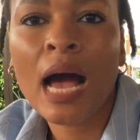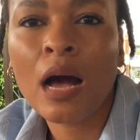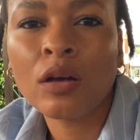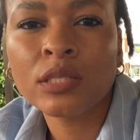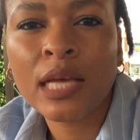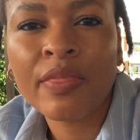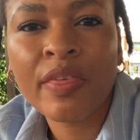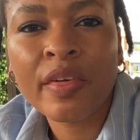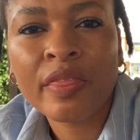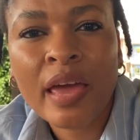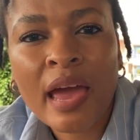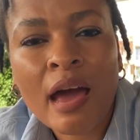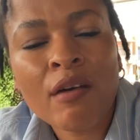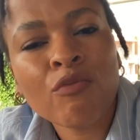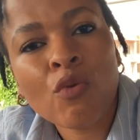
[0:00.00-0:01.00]
I think they
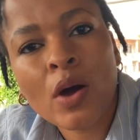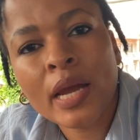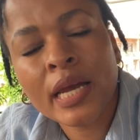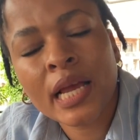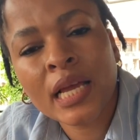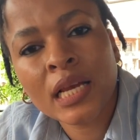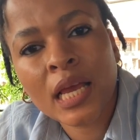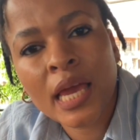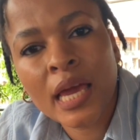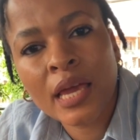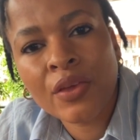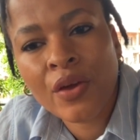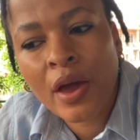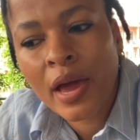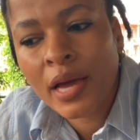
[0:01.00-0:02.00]
have one in
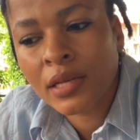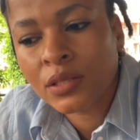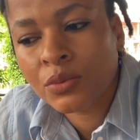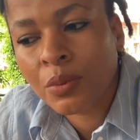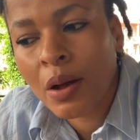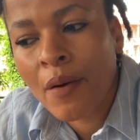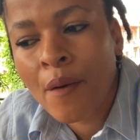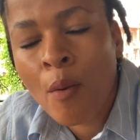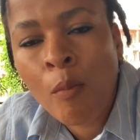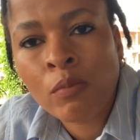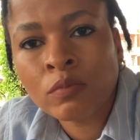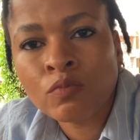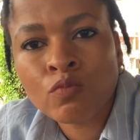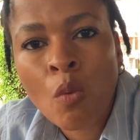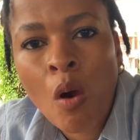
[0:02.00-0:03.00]
Kenya as well.
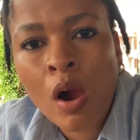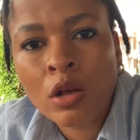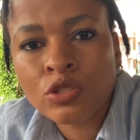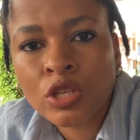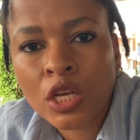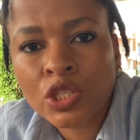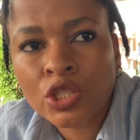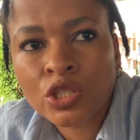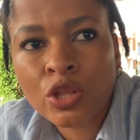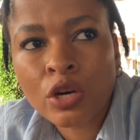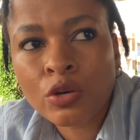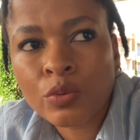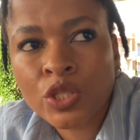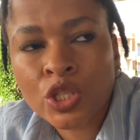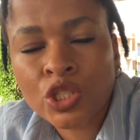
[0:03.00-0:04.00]
So I just
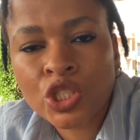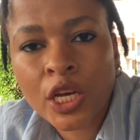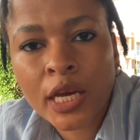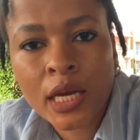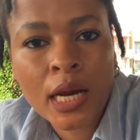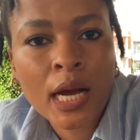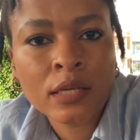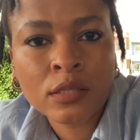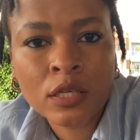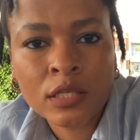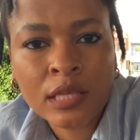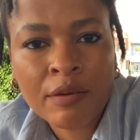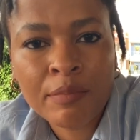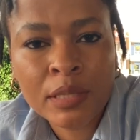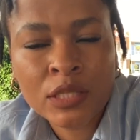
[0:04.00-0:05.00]
thought we should check it out
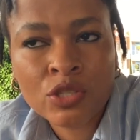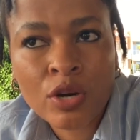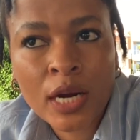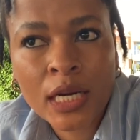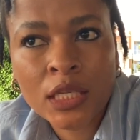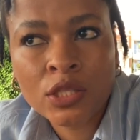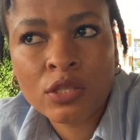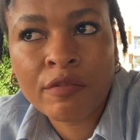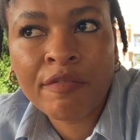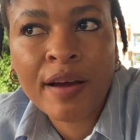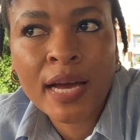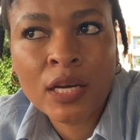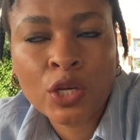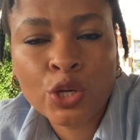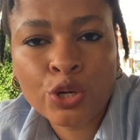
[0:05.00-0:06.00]
because I've been struggling to
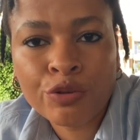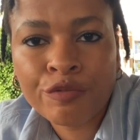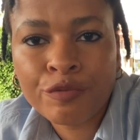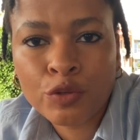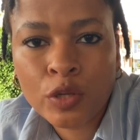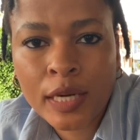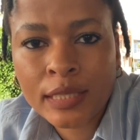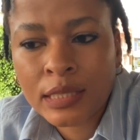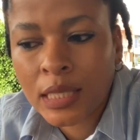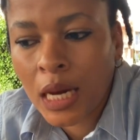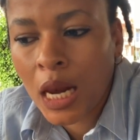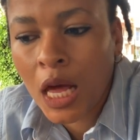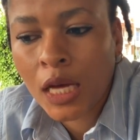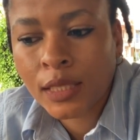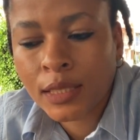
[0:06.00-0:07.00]
find good food until
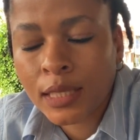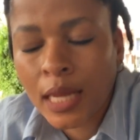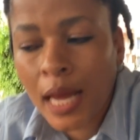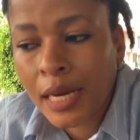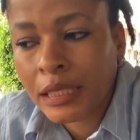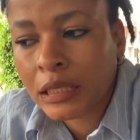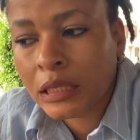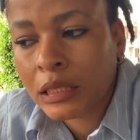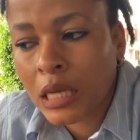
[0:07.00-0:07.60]
last night.